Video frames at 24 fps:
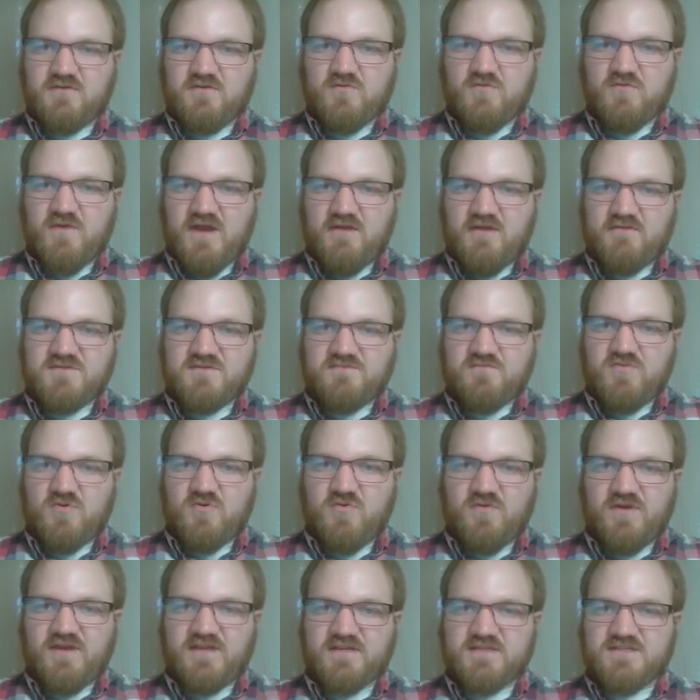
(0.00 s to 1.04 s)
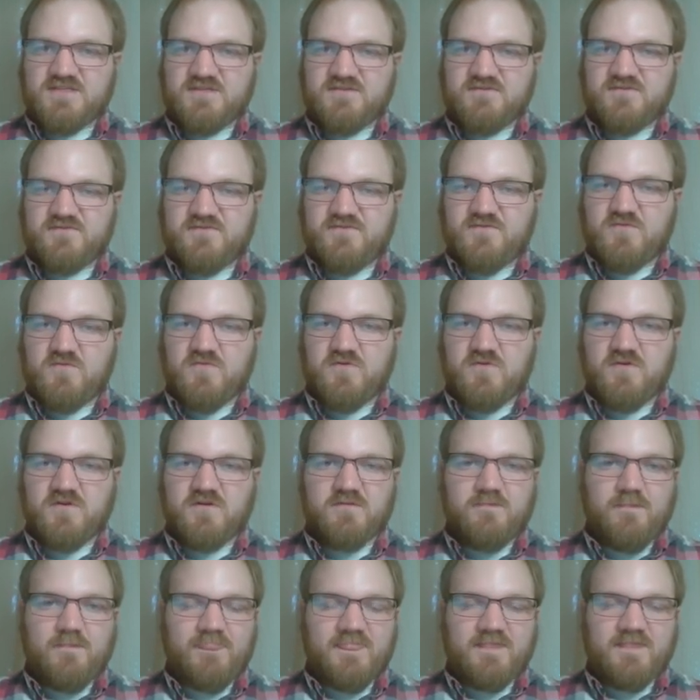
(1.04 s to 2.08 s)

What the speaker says: ground point for